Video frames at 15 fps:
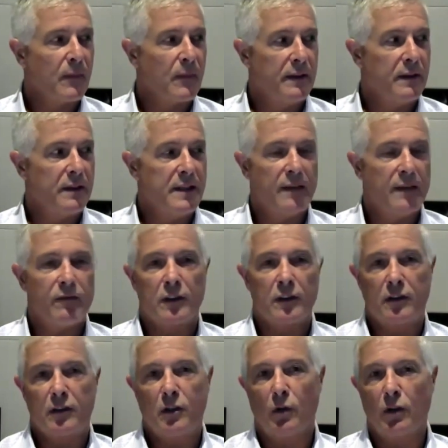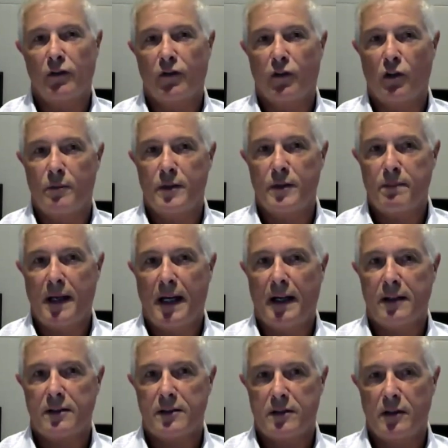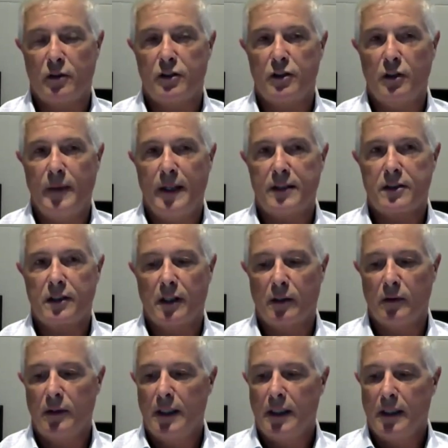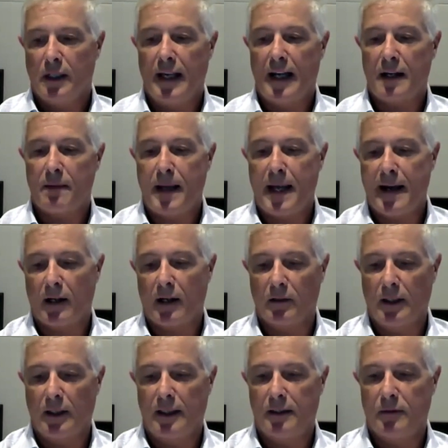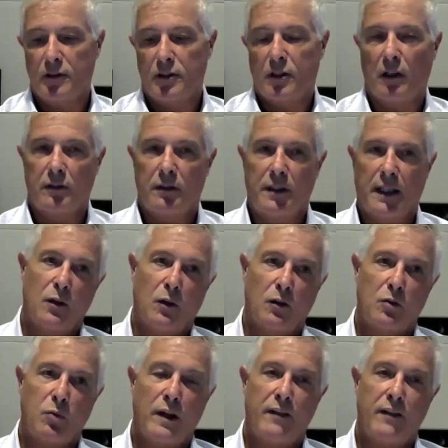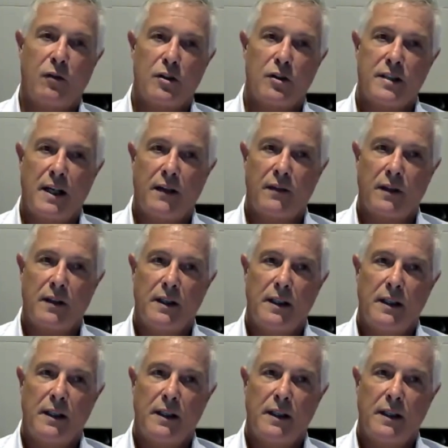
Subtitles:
At the Denver Gold Forum this past, or 2 weeks ago, they had a panel, and it was called Gold 24/7.